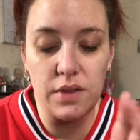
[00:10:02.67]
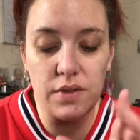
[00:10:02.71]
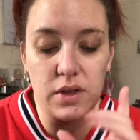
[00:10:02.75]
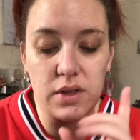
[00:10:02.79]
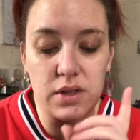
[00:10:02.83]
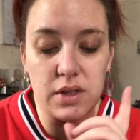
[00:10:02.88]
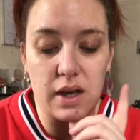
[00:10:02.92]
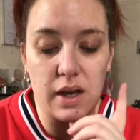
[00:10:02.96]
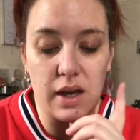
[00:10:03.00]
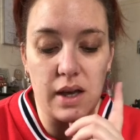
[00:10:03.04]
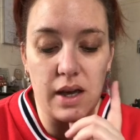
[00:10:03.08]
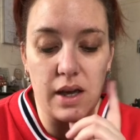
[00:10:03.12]
the
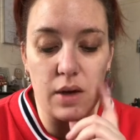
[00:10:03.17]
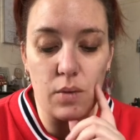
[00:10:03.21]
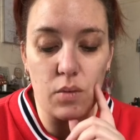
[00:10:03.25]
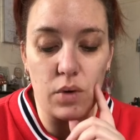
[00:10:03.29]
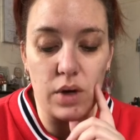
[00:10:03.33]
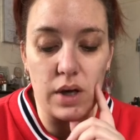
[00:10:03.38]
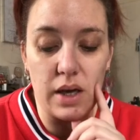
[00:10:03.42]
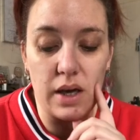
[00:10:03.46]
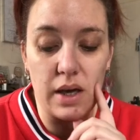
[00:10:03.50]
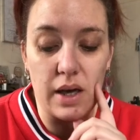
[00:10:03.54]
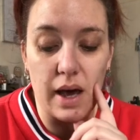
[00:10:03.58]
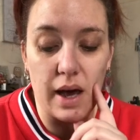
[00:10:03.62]
day,
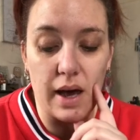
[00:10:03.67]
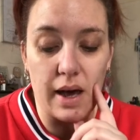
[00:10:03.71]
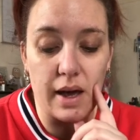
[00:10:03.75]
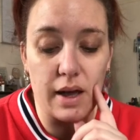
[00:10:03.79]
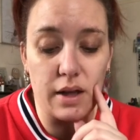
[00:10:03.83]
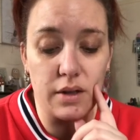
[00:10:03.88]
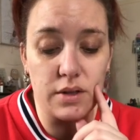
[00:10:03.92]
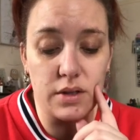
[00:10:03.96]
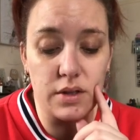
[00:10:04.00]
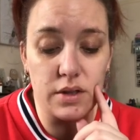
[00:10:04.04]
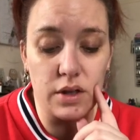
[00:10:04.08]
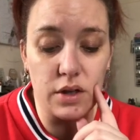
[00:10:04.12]
we
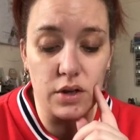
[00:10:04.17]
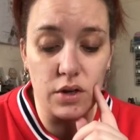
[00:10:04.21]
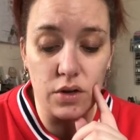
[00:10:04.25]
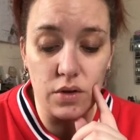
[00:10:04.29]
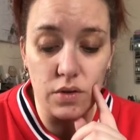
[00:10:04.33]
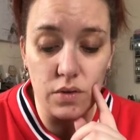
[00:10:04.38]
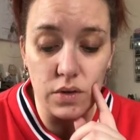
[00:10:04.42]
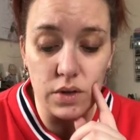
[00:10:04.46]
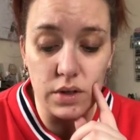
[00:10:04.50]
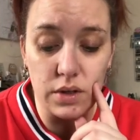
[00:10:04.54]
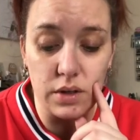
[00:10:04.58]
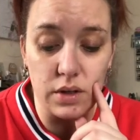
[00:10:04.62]
had the
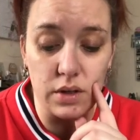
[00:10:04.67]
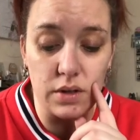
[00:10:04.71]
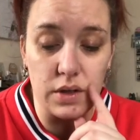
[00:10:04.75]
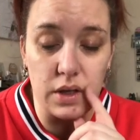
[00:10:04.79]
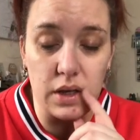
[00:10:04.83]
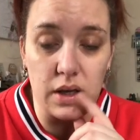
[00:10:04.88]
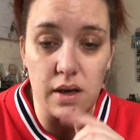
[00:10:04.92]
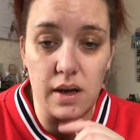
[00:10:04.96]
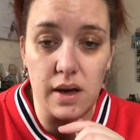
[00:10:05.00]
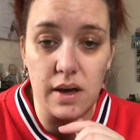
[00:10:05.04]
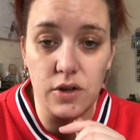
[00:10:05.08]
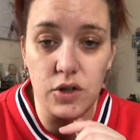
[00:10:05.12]
news that
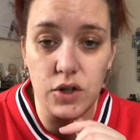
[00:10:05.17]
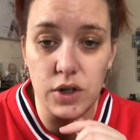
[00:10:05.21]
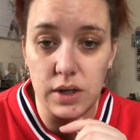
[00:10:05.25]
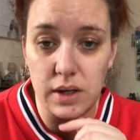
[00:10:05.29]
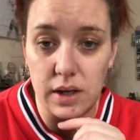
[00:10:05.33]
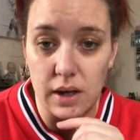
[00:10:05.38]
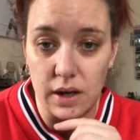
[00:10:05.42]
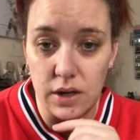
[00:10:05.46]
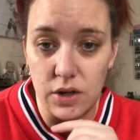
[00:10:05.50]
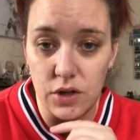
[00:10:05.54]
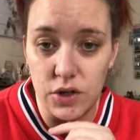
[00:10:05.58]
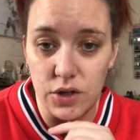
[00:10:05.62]
the
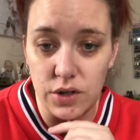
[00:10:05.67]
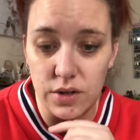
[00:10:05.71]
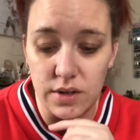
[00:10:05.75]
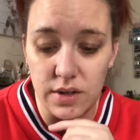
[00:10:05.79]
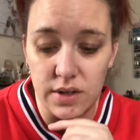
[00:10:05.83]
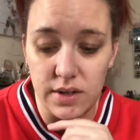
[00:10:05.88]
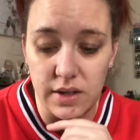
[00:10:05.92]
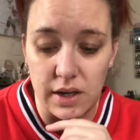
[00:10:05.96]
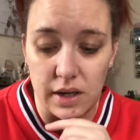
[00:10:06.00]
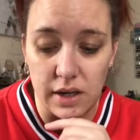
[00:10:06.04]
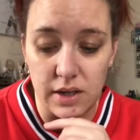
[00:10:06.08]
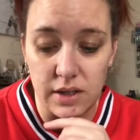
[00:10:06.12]
Education
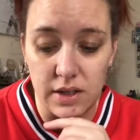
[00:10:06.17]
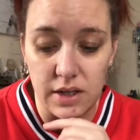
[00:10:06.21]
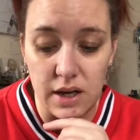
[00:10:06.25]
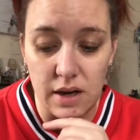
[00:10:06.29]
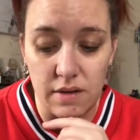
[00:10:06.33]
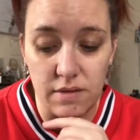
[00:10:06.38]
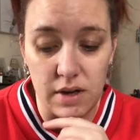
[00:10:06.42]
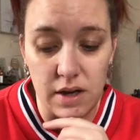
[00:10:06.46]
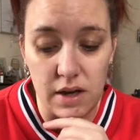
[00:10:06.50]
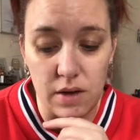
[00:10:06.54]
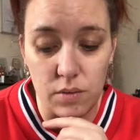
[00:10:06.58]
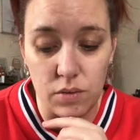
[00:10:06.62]

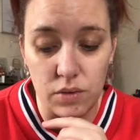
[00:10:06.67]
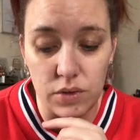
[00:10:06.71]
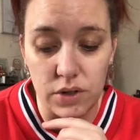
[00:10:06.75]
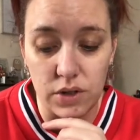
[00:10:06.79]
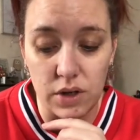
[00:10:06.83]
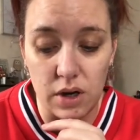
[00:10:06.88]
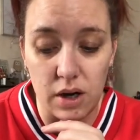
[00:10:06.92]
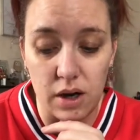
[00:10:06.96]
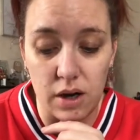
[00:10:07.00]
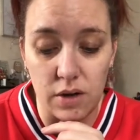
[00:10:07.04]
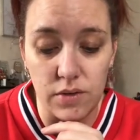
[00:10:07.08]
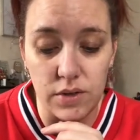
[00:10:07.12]
Secretary was
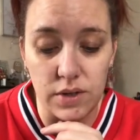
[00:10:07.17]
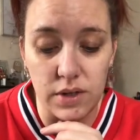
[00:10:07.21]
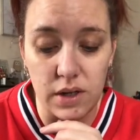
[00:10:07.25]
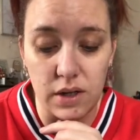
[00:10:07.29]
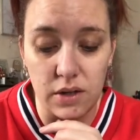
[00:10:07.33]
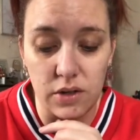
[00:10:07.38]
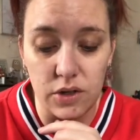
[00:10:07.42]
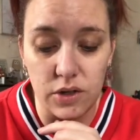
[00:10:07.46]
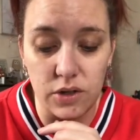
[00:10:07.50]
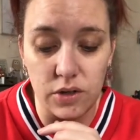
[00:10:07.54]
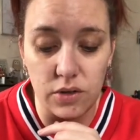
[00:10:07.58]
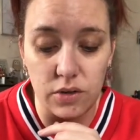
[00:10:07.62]

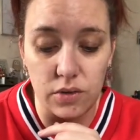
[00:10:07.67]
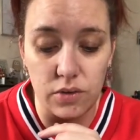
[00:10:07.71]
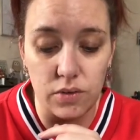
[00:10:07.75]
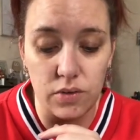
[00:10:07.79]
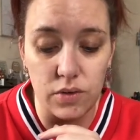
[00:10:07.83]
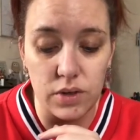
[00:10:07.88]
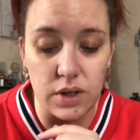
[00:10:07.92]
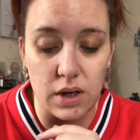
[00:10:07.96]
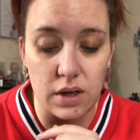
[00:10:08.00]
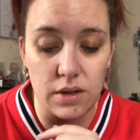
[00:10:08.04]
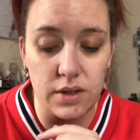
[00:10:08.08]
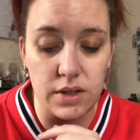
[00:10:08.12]
closing
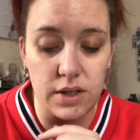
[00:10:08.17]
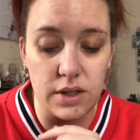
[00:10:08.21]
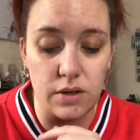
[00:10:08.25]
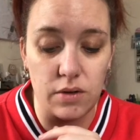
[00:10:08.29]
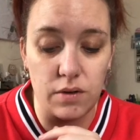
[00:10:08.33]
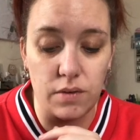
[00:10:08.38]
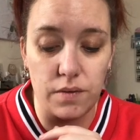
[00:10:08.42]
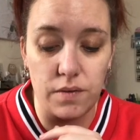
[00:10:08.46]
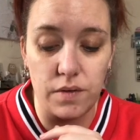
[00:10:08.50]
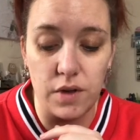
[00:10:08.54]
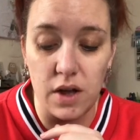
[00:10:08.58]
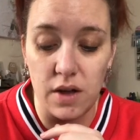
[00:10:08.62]
schools until
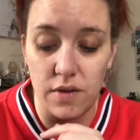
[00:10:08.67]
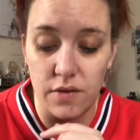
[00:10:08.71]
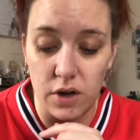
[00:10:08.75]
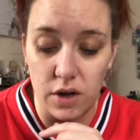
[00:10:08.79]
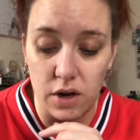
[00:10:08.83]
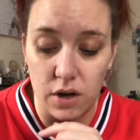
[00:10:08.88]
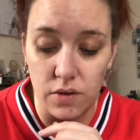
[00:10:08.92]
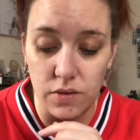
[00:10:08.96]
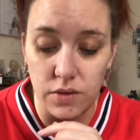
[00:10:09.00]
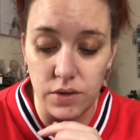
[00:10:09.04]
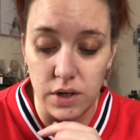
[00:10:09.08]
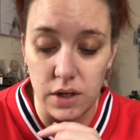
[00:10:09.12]
further
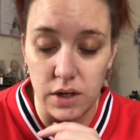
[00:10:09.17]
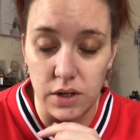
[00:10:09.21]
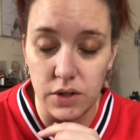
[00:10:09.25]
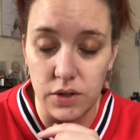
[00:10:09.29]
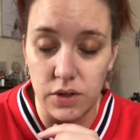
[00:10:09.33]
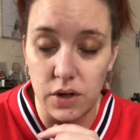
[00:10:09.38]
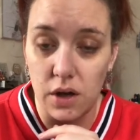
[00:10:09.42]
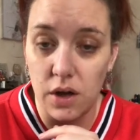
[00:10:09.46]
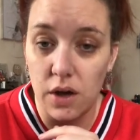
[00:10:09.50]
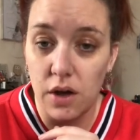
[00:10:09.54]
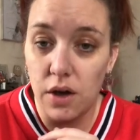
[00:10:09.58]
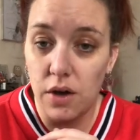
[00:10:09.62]
notice
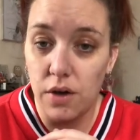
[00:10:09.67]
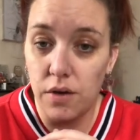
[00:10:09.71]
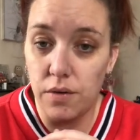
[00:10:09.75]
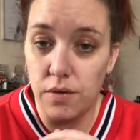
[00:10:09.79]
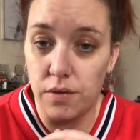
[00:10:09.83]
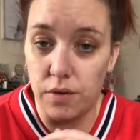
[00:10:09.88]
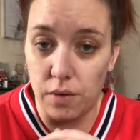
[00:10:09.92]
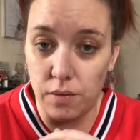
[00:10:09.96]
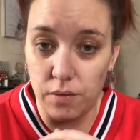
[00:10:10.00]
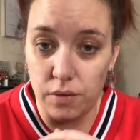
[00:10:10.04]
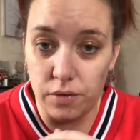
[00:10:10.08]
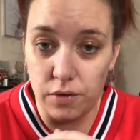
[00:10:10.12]

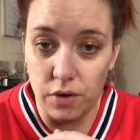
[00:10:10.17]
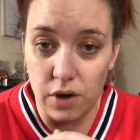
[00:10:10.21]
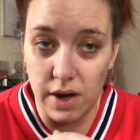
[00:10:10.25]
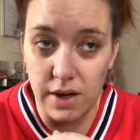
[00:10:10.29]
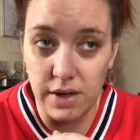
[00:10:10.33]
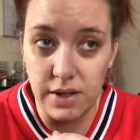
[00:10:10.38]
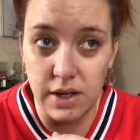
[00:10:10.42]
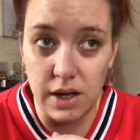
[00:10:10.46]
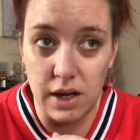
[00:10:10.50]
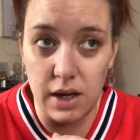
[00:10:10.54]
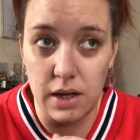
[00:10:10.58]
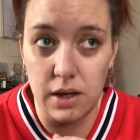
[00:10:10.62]
from
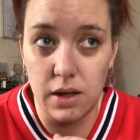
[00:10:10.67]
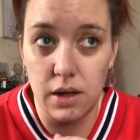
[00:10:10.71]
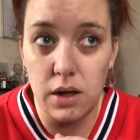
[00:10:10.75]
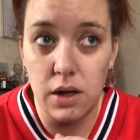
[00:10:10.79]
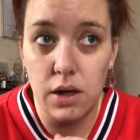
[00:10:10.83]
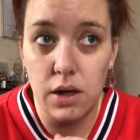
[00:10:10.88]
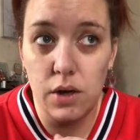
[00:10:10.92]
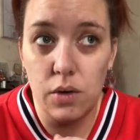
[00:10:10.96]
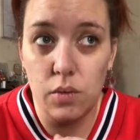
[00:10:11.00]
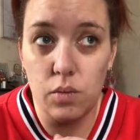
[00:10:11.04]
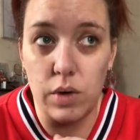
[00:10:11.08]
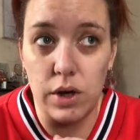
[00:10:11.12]
Friday,
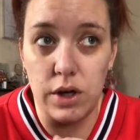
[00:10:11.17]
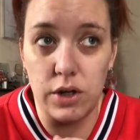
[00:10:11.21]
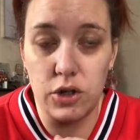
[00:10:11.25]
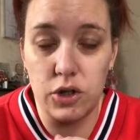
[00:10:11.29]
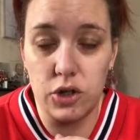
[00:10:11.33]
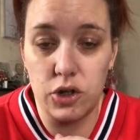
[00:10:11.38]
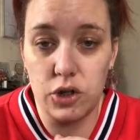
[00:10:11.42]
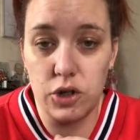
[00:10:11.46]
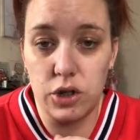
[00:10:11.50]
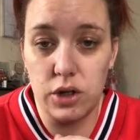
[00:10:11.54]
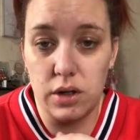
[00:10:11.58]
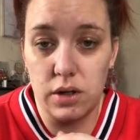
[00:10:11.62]

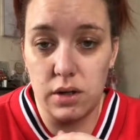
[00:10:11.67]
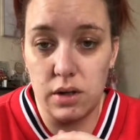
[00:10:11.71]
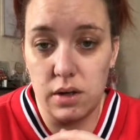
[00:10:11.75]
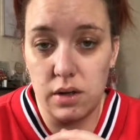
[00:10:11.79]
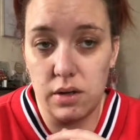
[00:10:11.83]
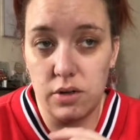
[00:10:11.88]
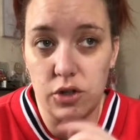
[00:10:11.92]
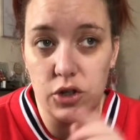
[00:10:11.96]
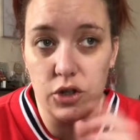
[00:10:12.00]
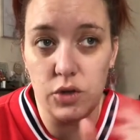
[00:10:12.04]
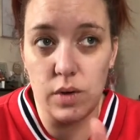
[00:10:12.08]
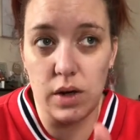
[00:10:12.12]
which
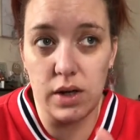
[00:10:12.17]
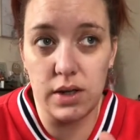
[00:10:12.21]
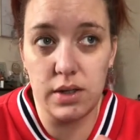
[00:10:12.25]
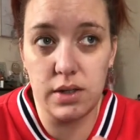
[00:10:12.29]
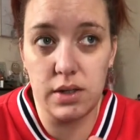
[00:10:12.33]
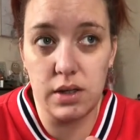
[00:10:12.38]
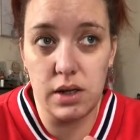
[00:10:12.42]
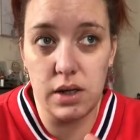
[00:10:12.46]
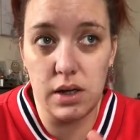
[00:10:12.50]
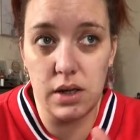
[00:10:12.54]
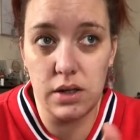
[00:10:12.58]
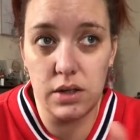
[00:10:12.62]
to us
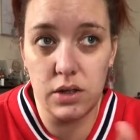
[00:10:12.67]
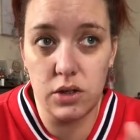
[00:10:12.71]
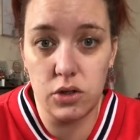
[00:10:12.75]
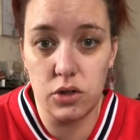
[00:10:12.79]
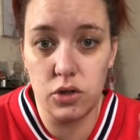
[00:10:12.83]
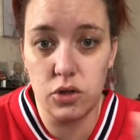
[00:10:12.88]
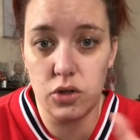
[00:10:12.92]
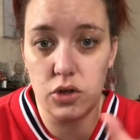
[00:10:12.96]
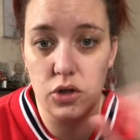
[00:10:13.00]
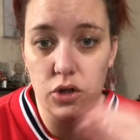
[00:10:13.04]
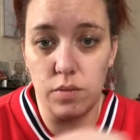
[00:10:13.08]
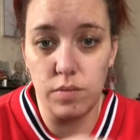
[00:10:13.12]
is
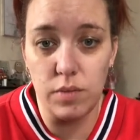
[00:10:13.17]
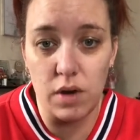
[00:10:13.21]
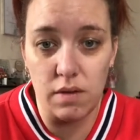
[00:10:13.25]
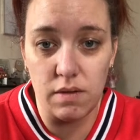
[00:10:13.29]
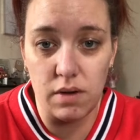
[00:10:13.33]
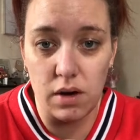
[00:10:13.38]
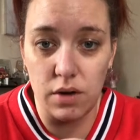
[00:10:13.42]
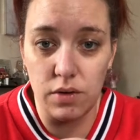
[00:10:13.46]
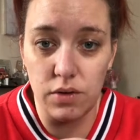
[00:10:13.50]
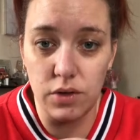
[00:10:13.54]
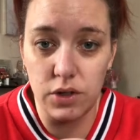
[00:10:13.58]
tomorrow.